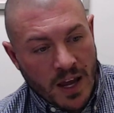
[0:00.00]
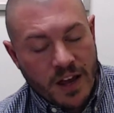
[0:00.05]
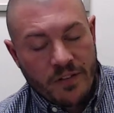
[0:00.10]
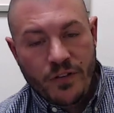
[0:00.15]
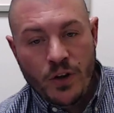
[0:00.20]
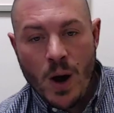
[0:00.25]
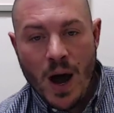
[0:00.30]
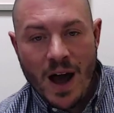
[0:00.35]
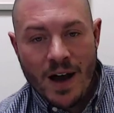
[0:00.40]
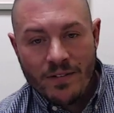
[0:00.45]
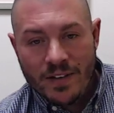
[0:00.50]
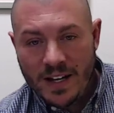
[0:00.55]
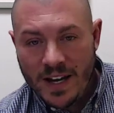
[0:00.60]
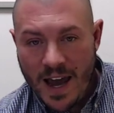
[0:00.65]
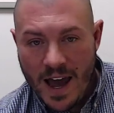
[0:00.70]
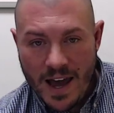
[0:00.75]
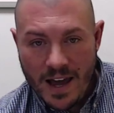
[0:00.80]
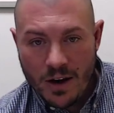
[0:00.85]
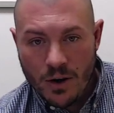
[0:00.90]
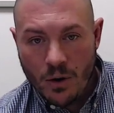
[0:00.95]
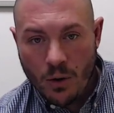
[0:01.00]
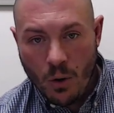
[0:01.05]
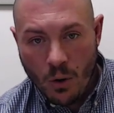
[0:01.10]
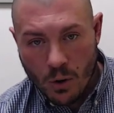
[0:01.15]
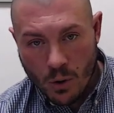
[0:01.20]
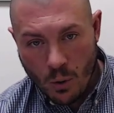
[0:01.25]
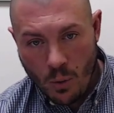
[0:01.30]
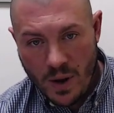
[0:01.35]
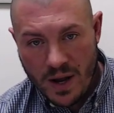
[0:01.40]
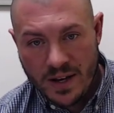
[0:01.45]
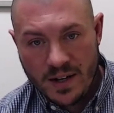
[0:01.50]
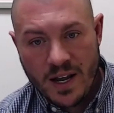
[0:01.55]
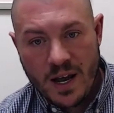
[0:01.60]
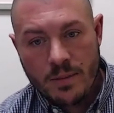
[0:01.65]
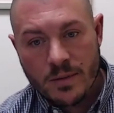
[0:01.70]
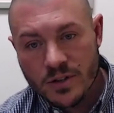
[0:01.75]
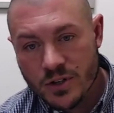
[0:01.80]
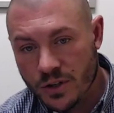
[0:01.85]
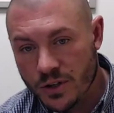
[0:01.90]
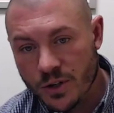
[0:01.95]
if you have any hail or wind
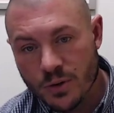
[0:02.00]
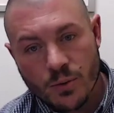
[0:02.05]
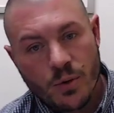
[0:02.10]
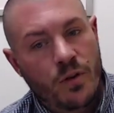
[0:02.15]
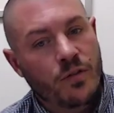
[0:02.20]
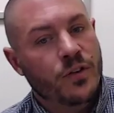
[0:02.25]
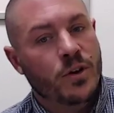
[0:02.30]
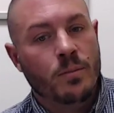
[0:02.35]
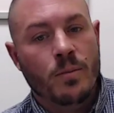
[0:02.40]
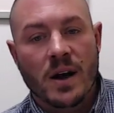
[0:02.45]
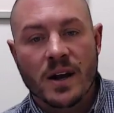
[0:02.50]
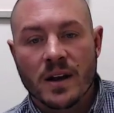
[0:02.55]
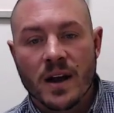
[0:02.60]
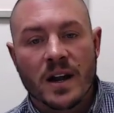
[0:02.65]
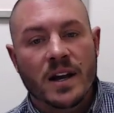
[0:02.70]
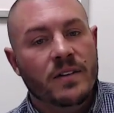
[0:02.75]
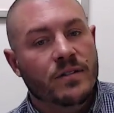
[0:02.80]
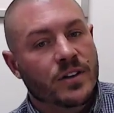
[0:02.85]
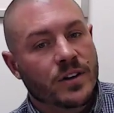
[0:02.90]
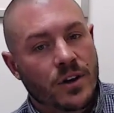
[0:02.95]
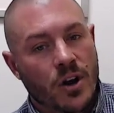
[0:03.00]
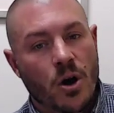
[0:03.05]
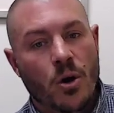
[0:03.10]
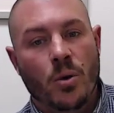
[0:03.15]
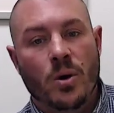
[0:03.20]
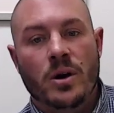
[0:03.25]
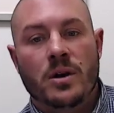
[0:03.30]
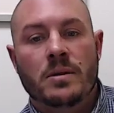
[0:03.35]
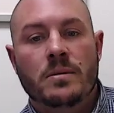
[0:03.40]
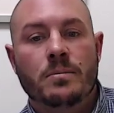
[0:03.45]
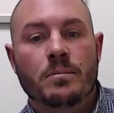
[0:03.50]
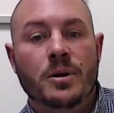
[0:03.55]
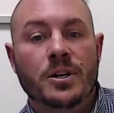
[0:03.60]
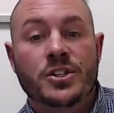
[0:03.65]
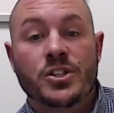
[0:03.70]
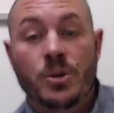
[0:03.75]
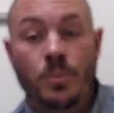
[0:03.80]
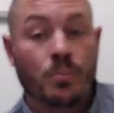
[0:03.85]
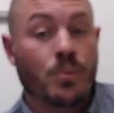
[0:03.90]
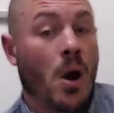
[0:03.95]
damage on your roof, you might not even know it,
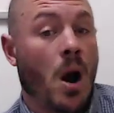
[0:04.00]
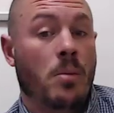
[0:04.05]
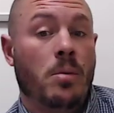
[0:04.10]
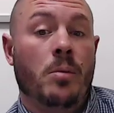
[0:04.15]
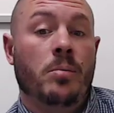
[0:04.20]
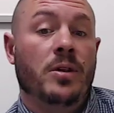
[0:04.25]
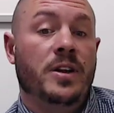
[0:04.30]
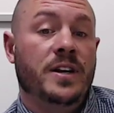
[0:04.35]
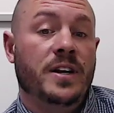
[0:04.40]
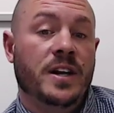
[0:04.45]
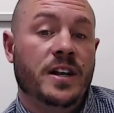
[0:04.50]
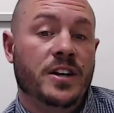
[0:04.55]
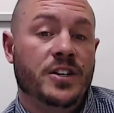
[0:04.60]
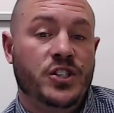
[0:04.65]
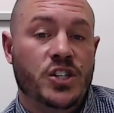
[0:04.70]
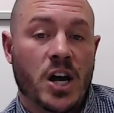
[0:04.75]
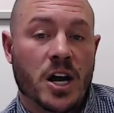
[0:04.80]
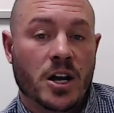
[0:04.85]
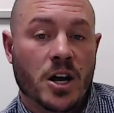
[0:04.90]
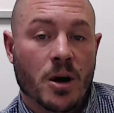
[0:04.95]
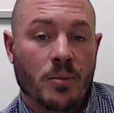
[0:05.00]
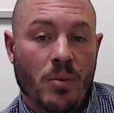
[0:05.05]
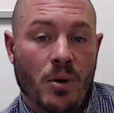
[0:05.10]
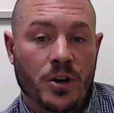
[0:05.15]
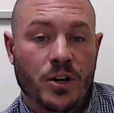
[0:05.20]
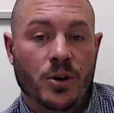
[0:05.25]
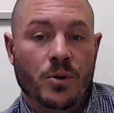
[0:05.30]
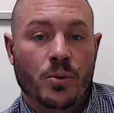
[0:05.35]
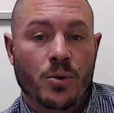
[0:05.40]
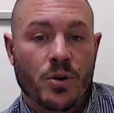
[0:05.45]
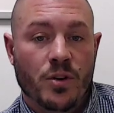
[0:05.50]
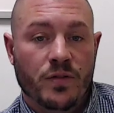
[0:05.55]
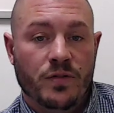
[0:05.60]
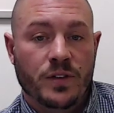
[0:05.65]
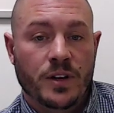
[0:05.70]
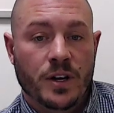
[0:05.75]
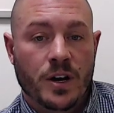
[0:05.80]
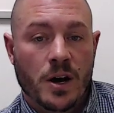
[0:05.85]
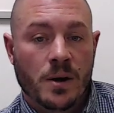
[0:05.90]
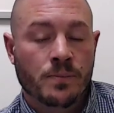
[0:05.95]
but you probably need a checkup on your
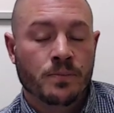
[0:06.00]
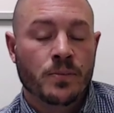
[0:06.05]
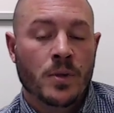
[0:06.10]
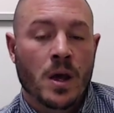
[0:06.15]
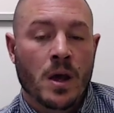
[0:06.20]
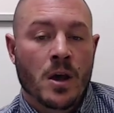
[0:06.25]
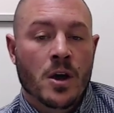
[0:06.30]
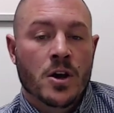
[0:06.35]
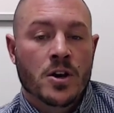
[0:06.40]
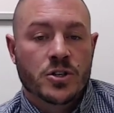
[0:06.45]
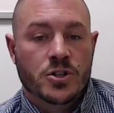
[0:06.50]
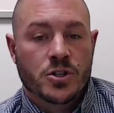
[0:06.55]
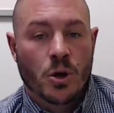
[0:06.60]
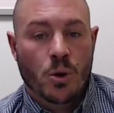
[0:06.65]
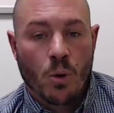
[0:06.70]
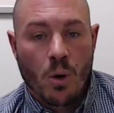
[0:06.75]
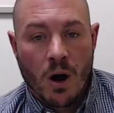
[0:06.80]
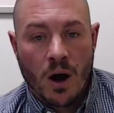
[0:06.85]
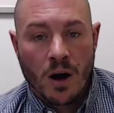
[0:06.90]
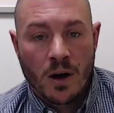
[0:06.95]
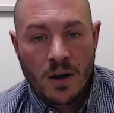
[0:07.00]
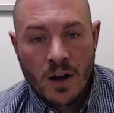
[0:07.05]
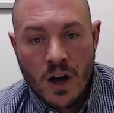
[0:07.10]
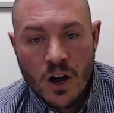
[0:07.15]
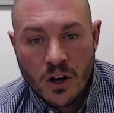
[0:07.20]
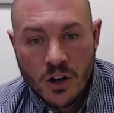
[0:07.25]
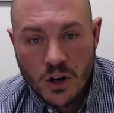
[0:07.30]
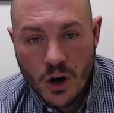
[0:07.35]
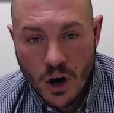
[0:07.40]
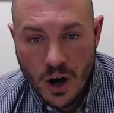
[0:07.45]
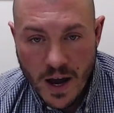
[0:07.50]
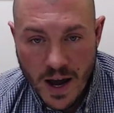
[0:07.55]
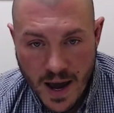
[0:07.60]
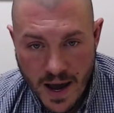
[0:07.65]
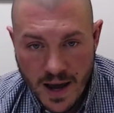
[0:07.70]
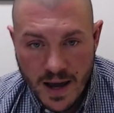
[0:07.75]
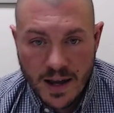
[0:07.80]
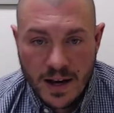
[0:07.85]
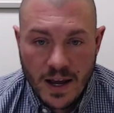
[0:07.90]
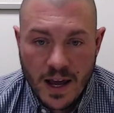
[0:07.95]
roof, you know. So uh, go
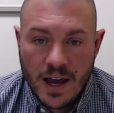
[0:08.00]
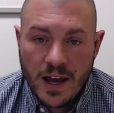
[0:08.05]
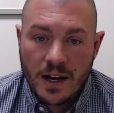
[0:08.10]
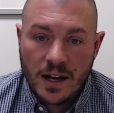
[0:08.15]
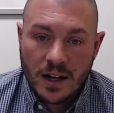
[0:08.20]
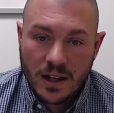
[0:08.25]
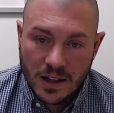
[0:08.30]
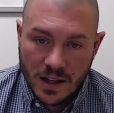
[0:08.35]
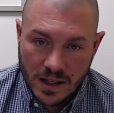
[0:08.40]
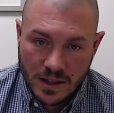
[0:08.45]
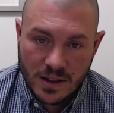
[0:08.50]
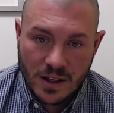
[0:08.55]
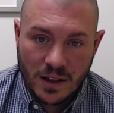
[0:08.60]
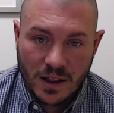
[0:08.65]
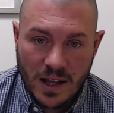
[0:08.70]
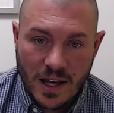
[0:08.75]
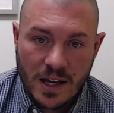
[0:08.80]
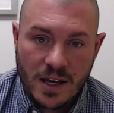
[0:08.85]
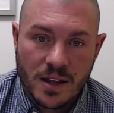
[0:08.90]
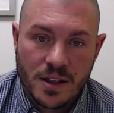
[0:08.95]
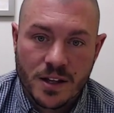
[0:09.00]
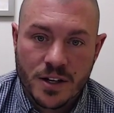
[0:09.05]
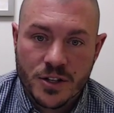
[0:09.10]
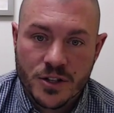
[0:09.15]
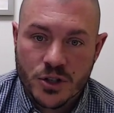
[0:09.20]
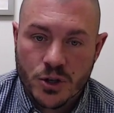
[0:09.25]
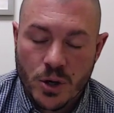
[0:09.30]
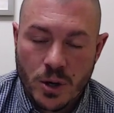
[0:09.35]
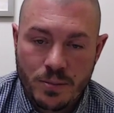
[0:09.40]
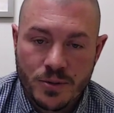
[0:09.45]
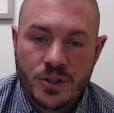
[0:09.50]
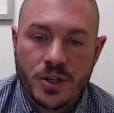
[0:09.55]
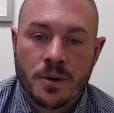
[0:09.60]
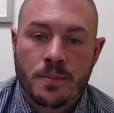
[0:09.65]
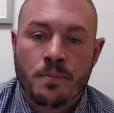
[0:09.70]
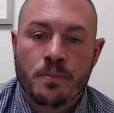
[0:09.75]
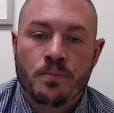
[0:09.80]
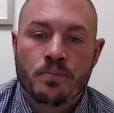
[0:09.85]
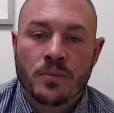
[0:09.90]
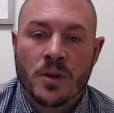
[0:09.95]
ahead and click the link in the
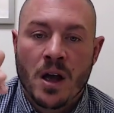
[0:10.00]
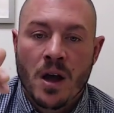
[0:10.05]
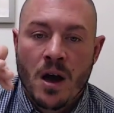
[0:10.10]
description.